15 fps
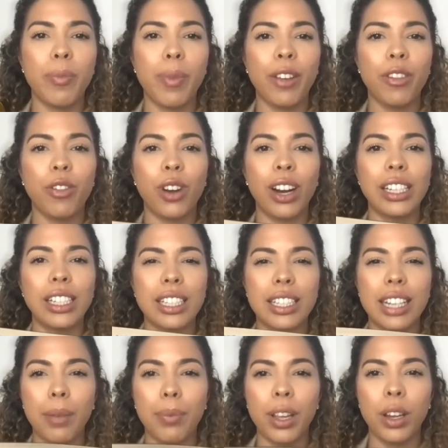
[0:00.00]
If my
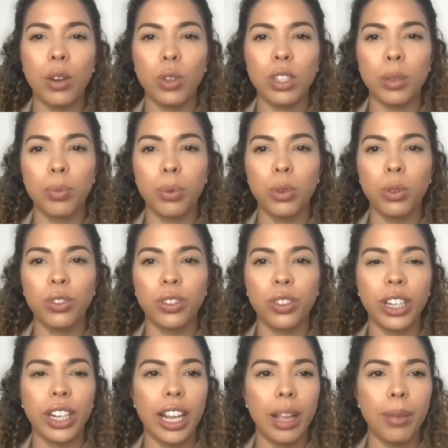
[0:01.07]
friend's stepkid was approved
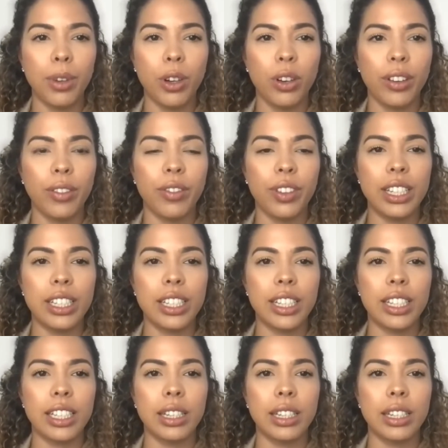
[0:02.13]
for an immigrant visa,